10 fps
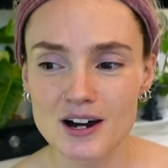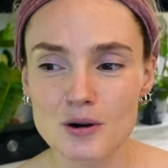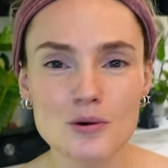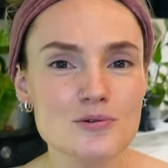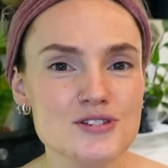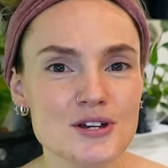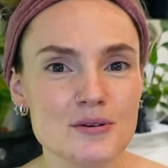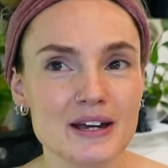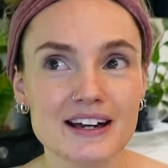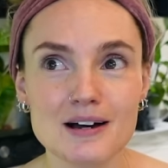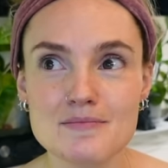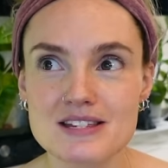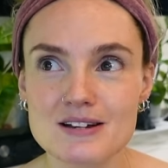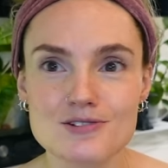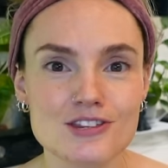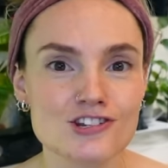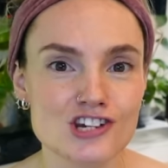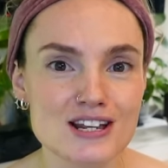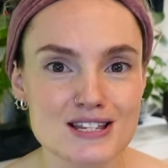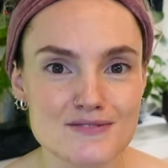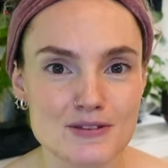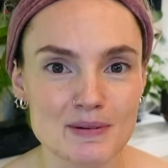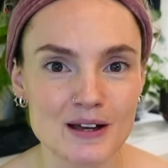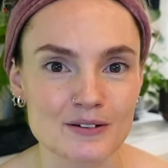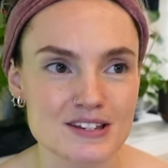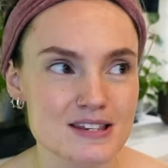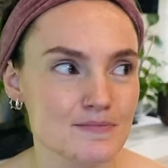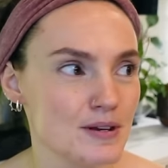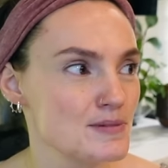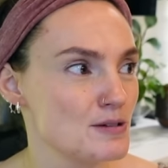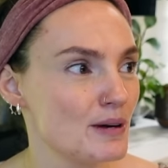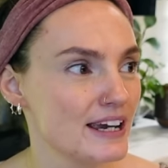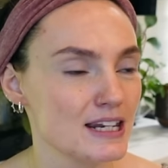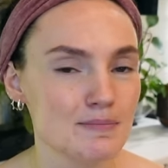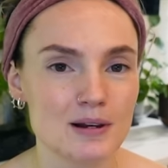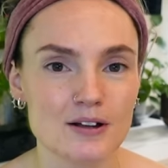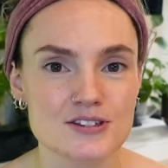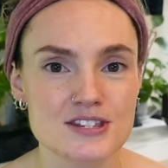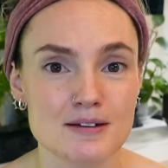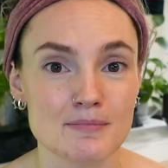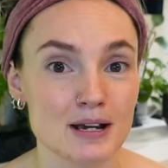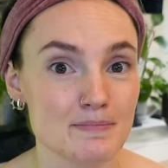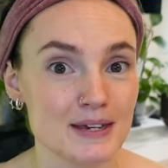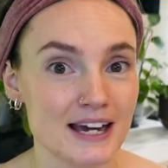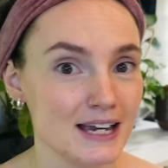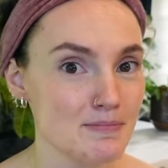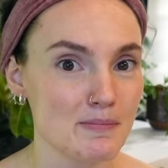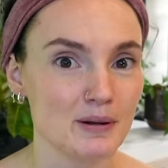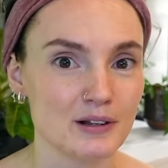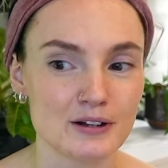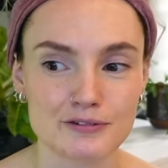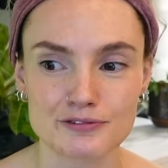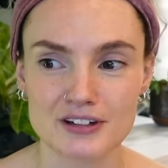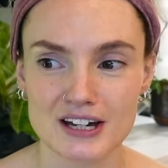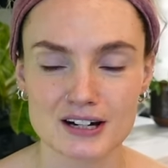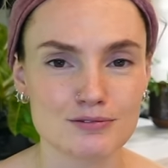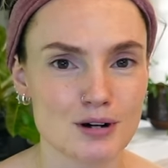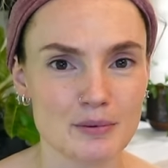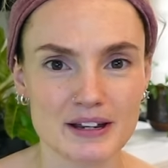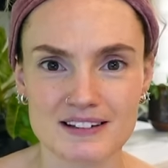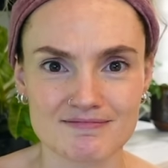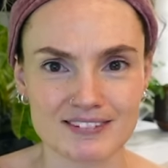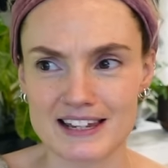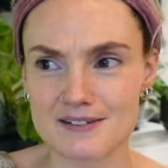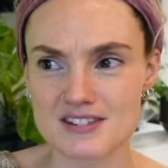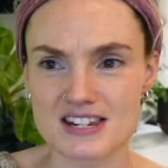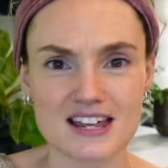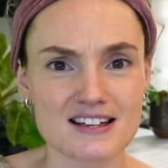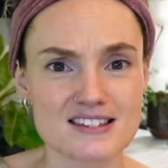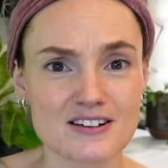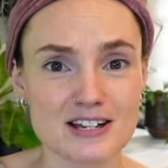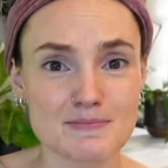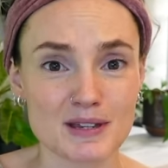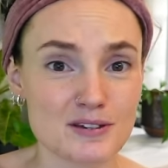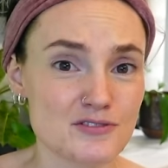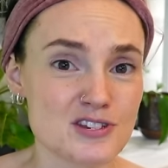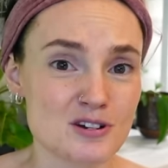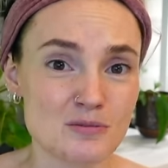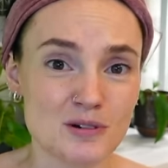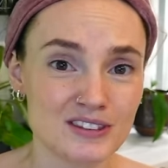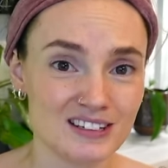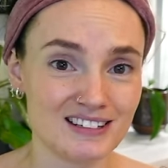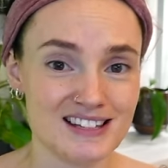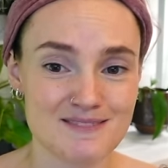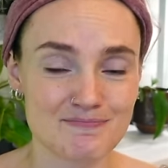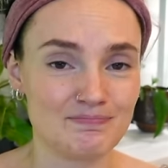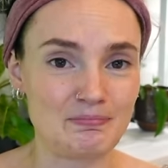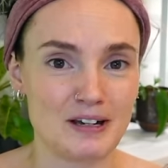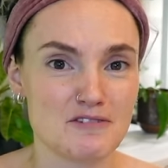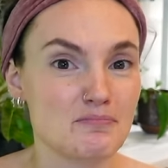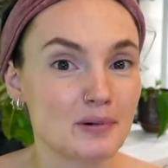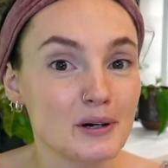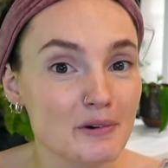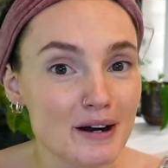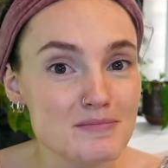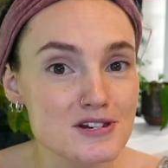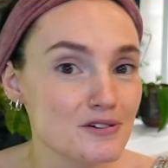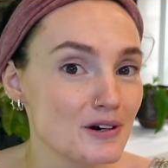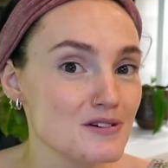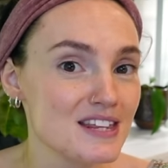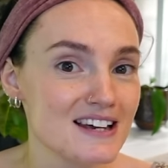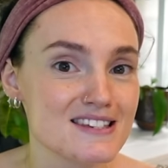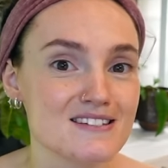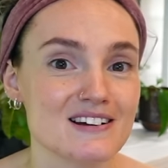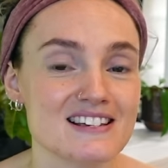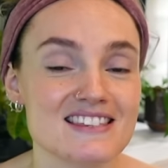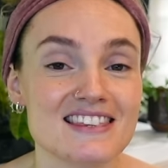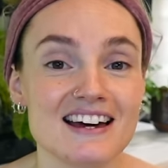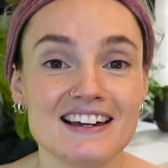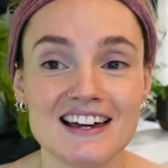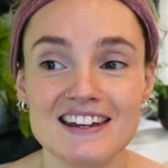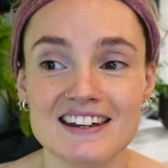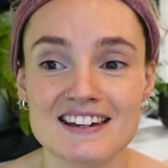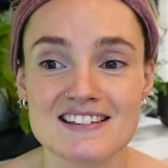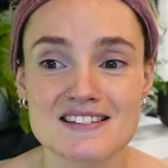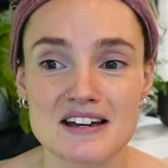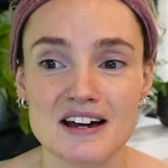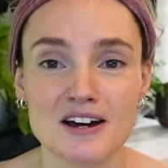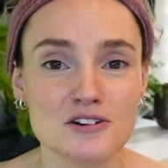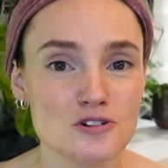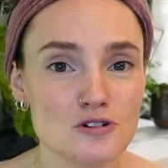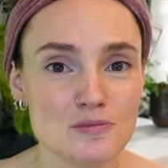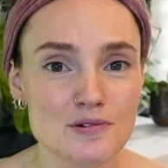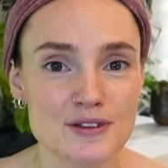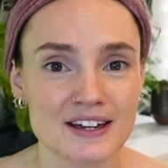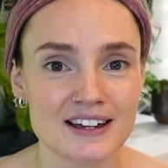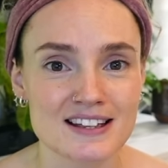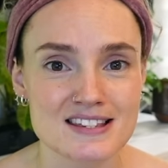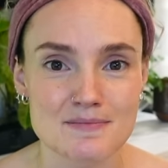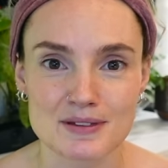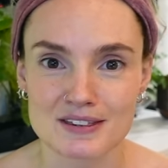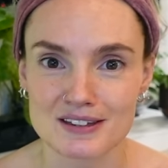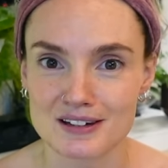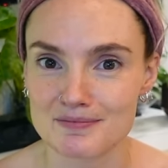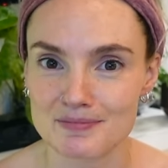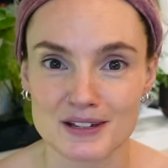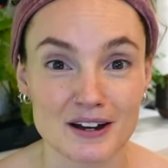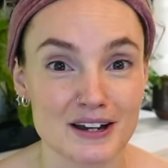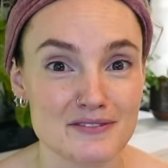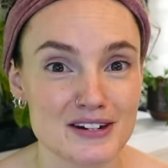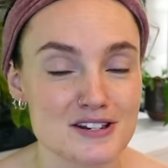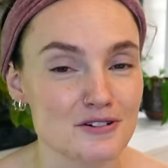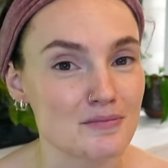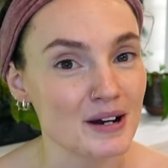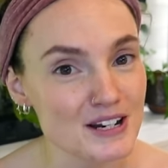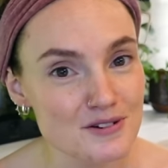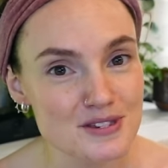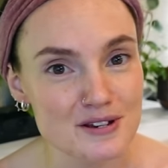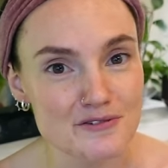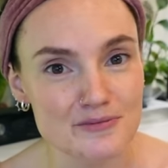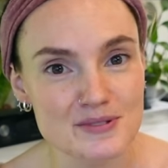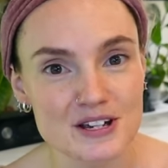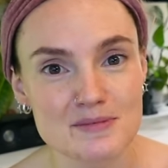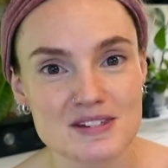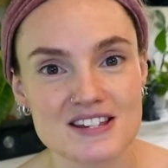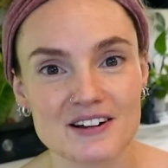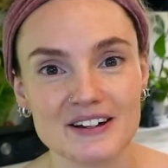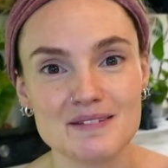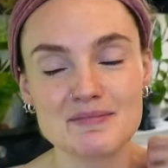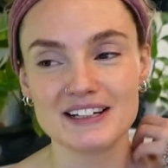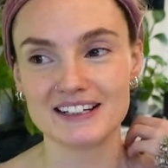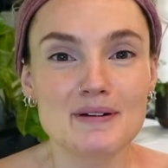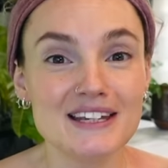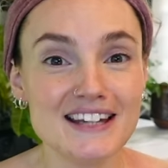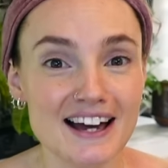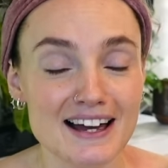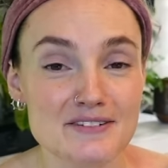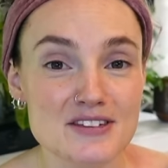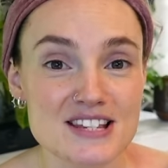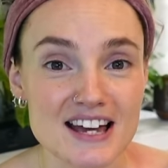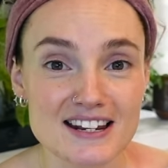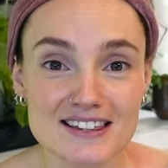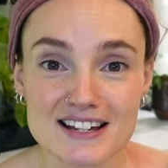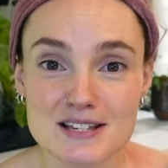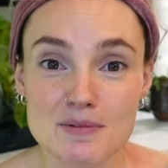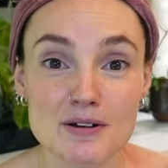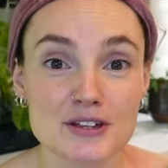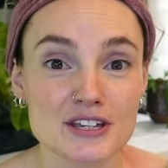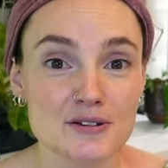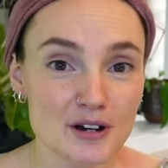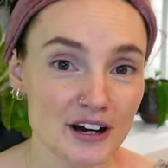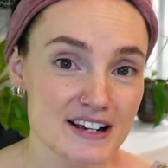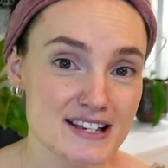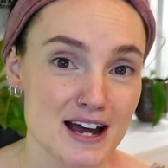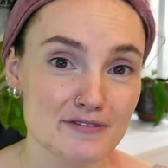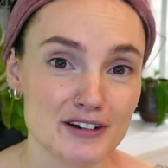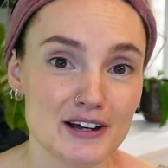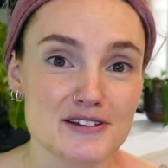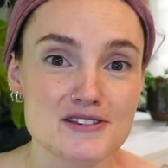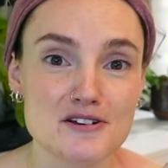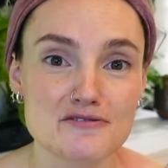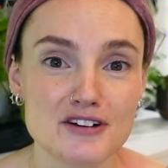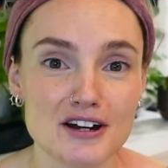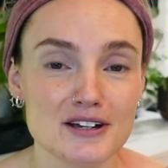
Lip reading: Also, it comes down to the genes of the plant. Sometimes you might get a plant that might be capable of growing leaves to that size, but you've just got one that is kind of programmed to grow to that size. That again is a normal thing and something that you kind of need to remind yourself from time to time. But yeah, if there's anything as well that you guys have learnt over